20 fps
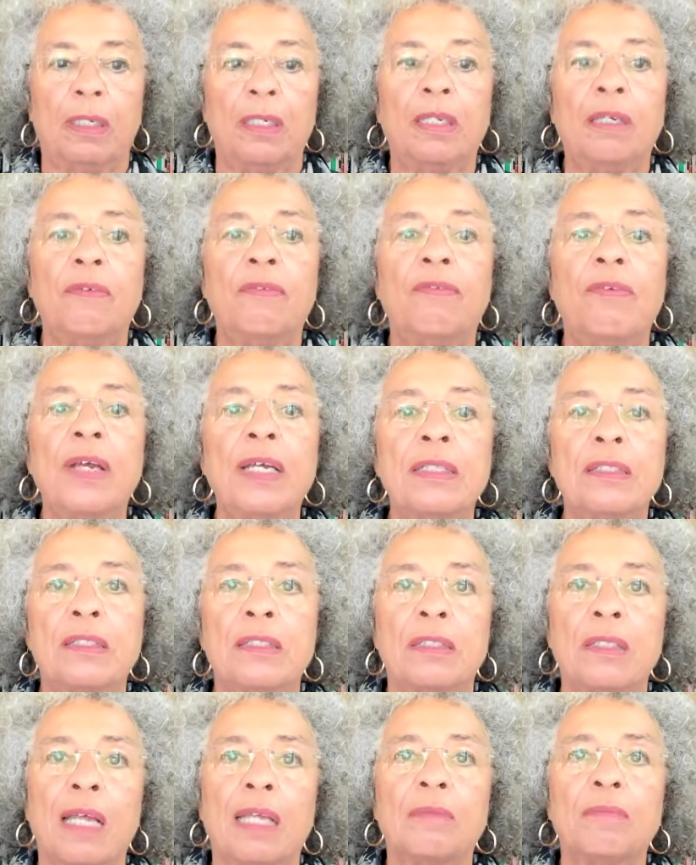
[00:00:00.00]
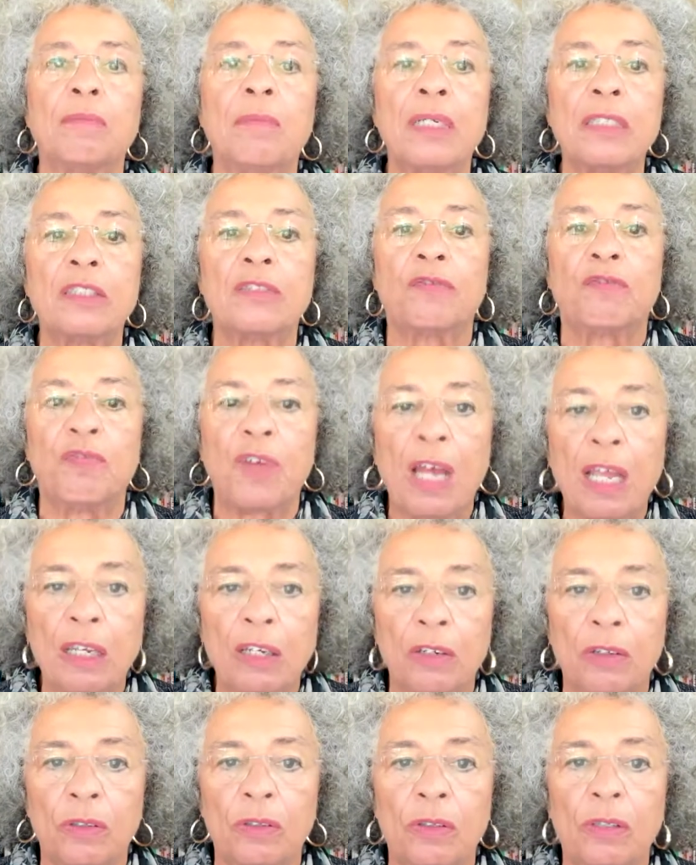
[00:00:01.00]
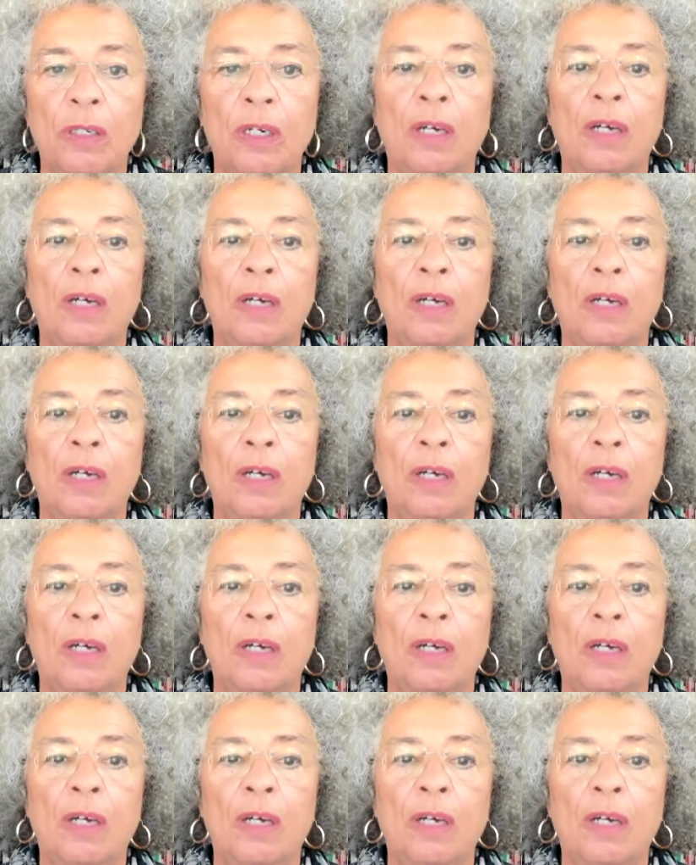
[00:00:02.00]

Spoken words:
events that must follow